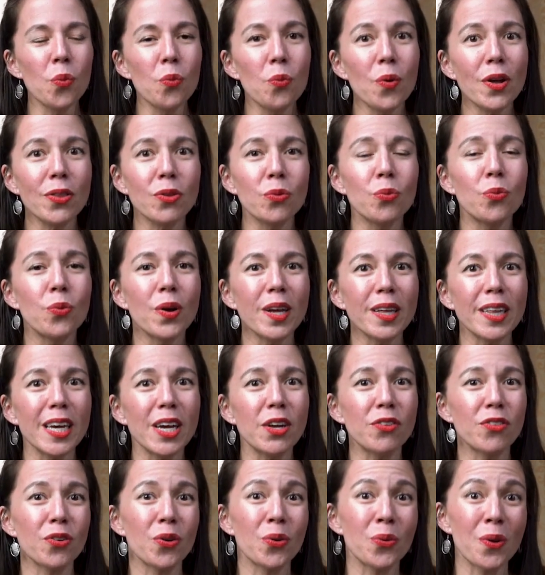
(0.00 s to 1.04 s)
What's really
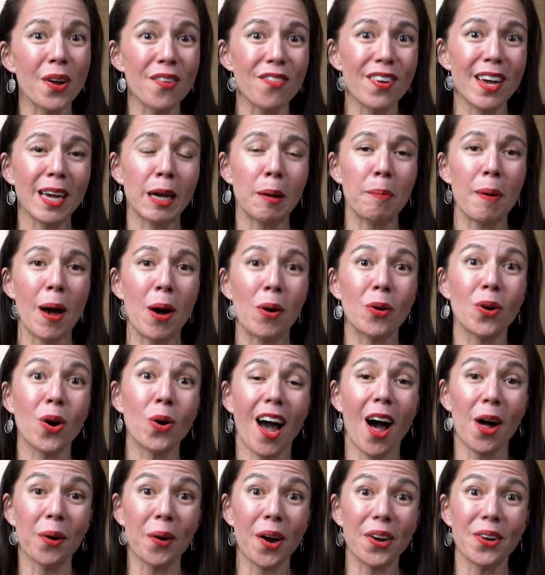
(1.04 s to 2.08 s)
terrific about
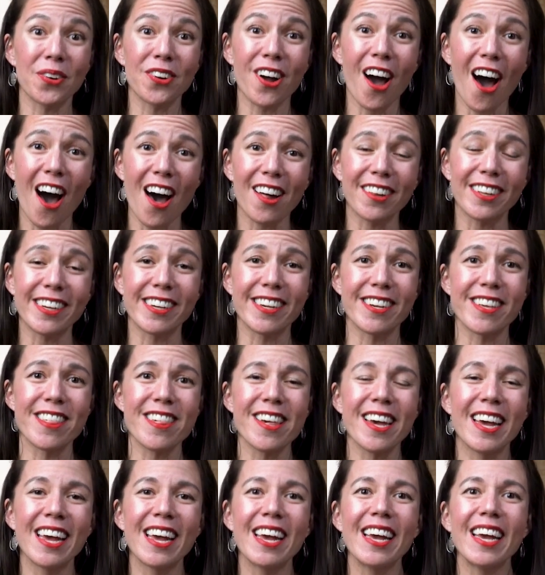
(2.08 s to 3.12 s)
Colorado College
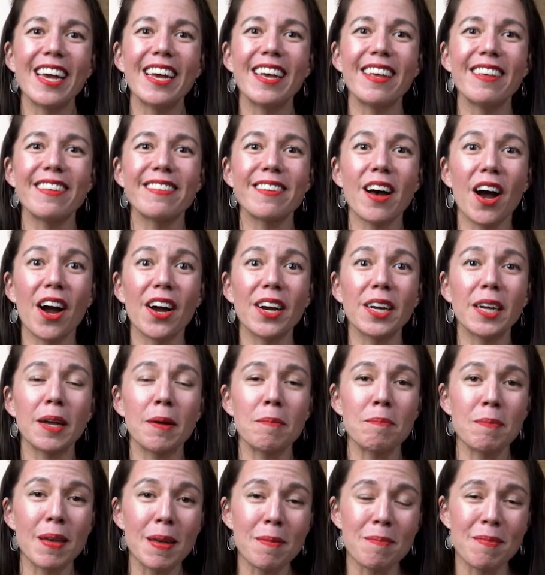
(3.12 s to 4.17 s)
is our
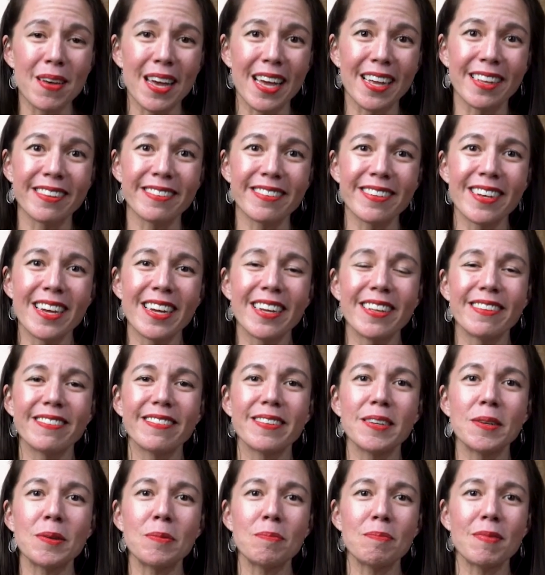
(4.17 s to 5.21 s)
commitment
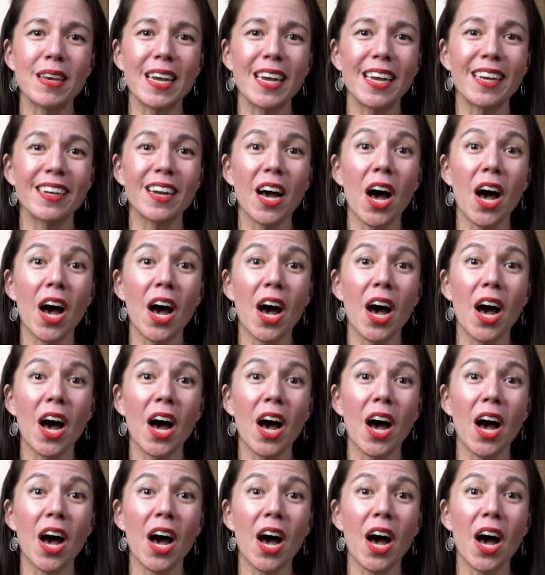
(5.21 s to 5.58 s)
to meet